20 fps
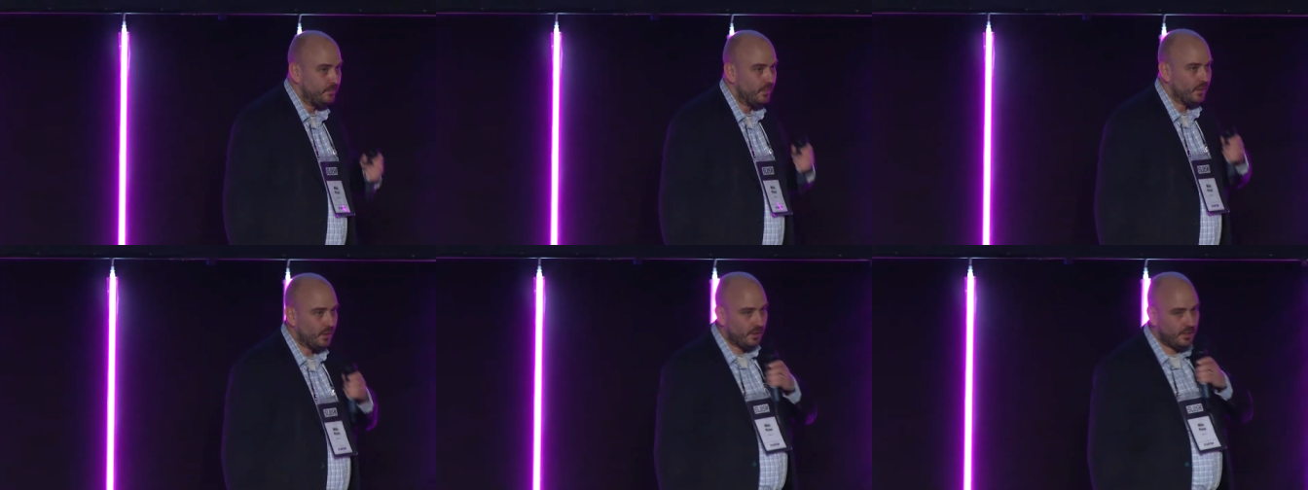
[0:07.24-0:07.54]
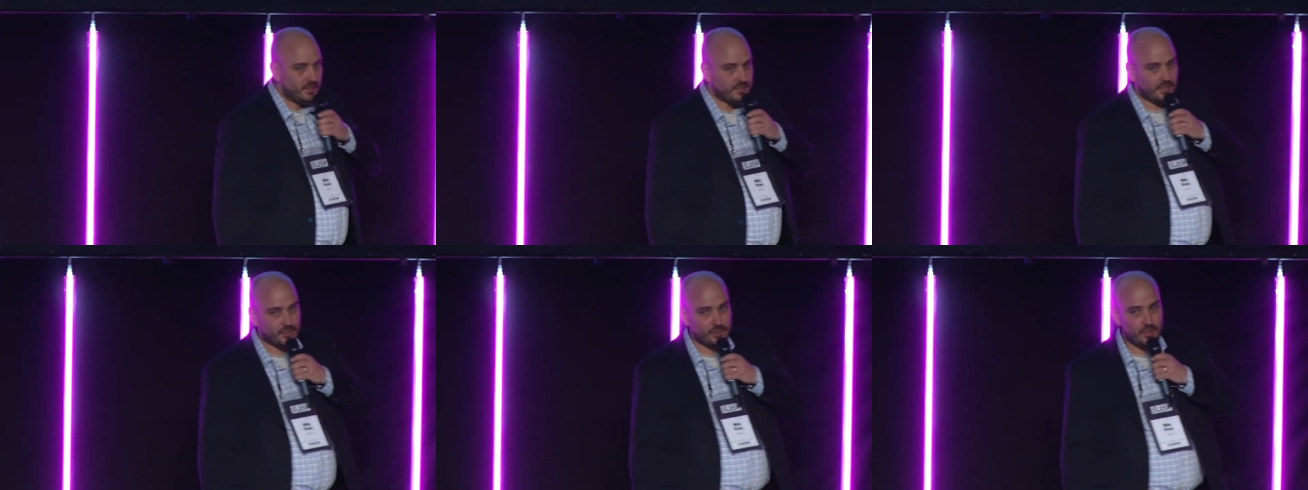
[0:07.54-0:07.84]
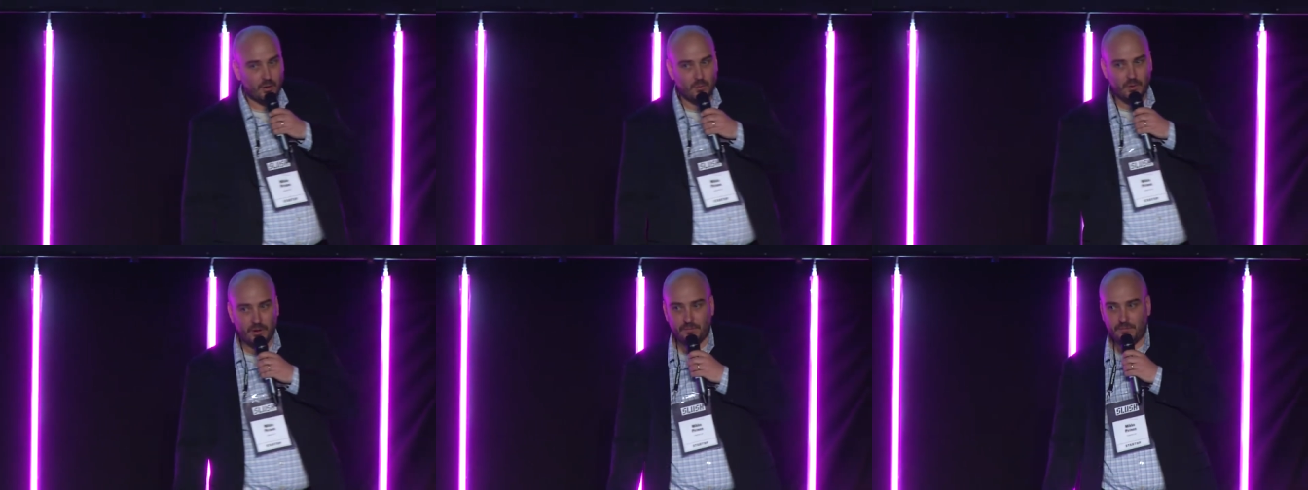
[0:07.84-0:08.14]
It's actually
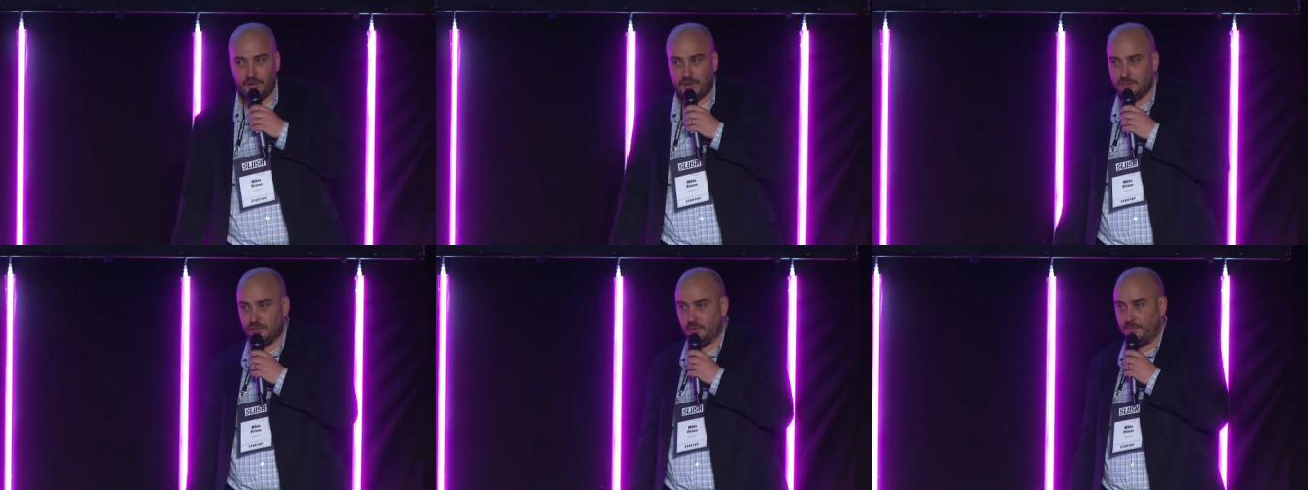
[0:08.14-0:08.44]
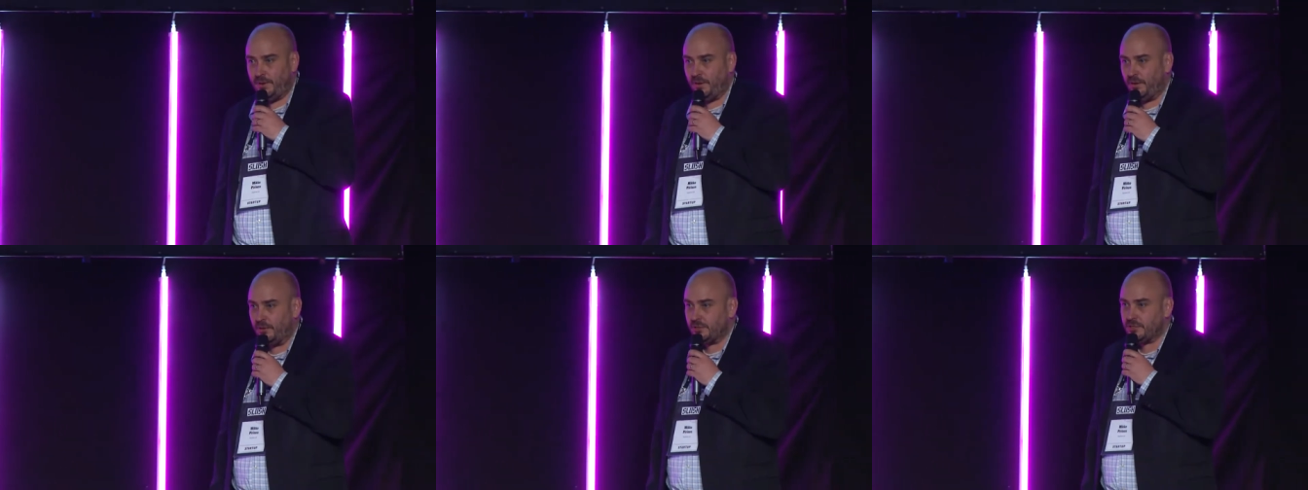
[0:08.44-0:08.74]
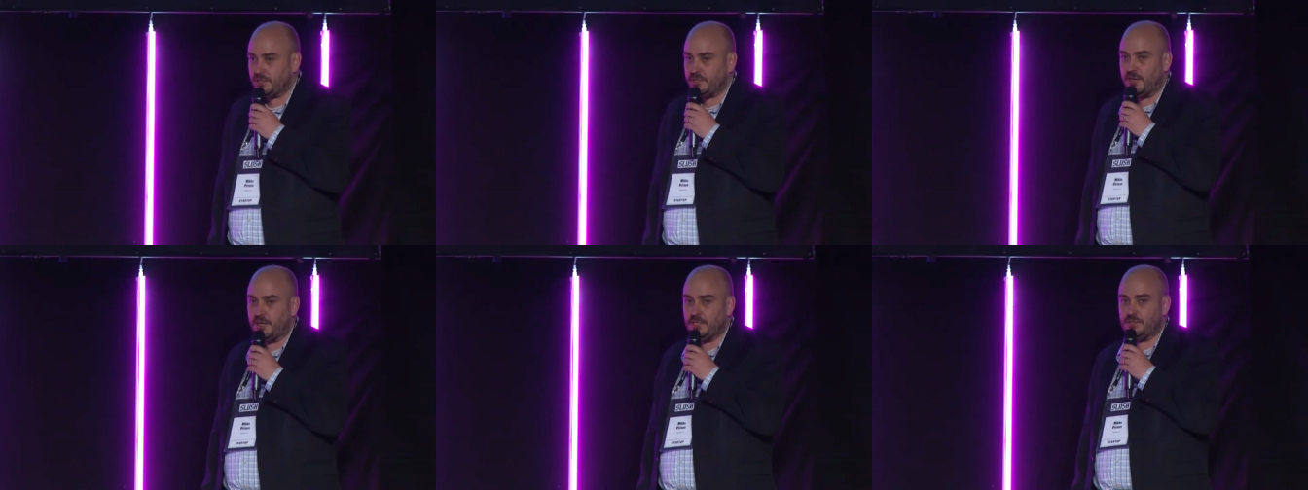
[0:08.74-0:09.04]
quite fun to be on the
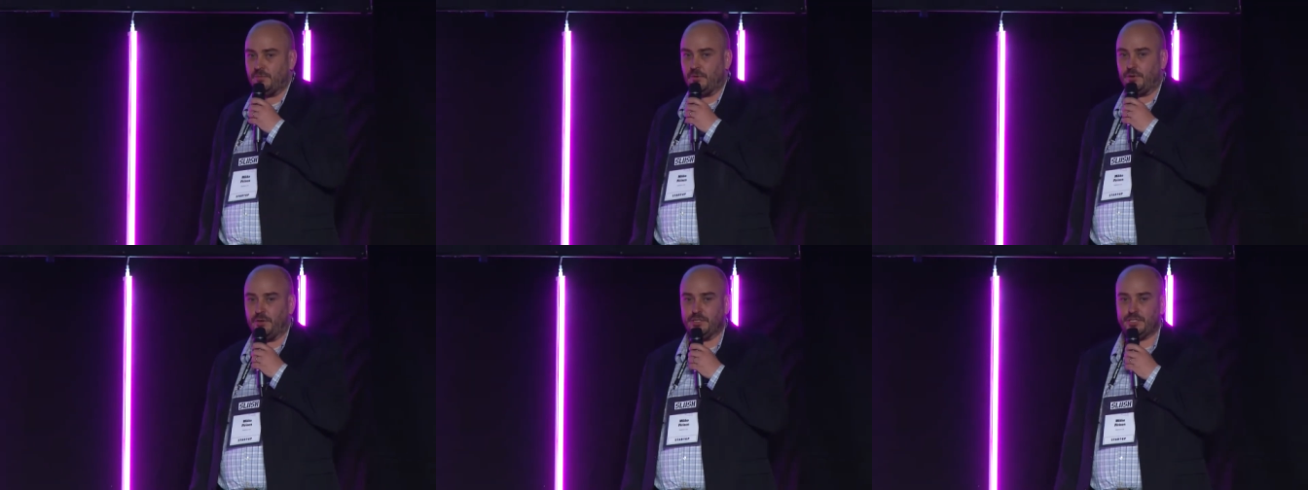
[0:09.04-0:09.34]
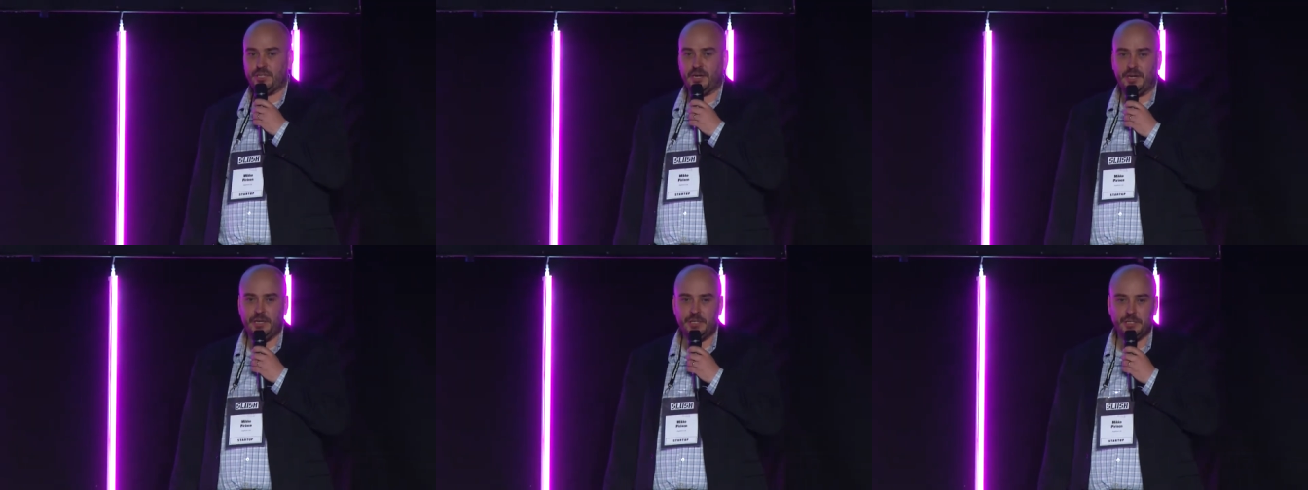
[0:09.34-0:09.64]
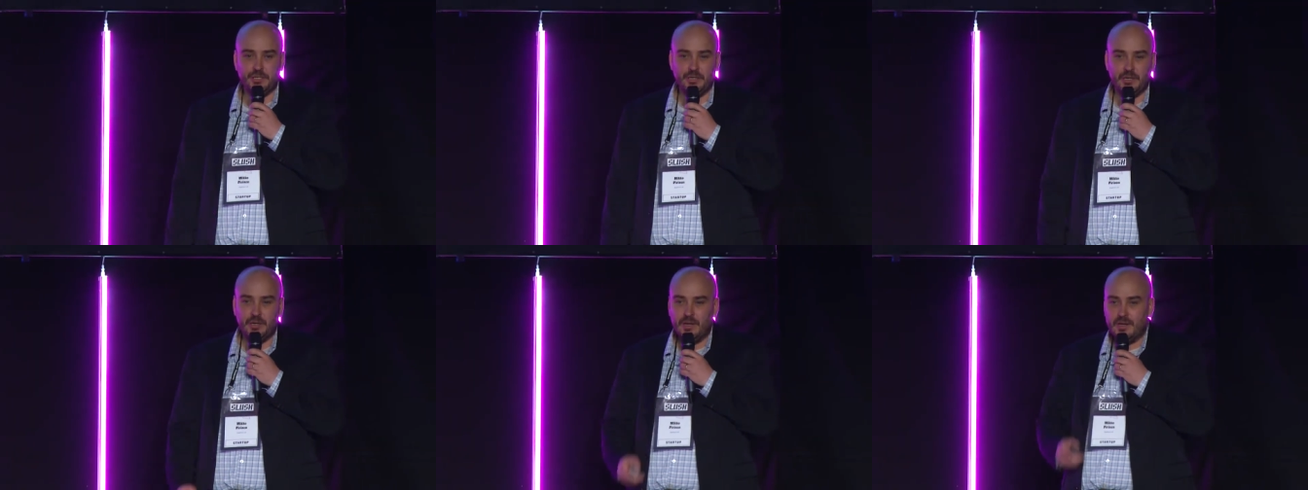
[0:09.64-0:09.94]
stage for a
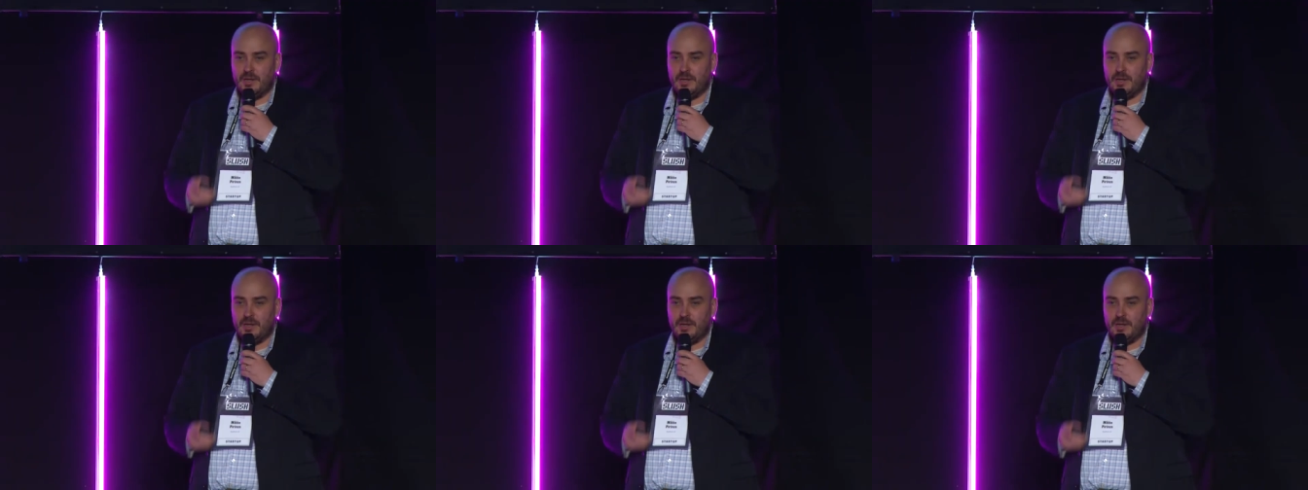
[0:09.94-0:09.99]
change.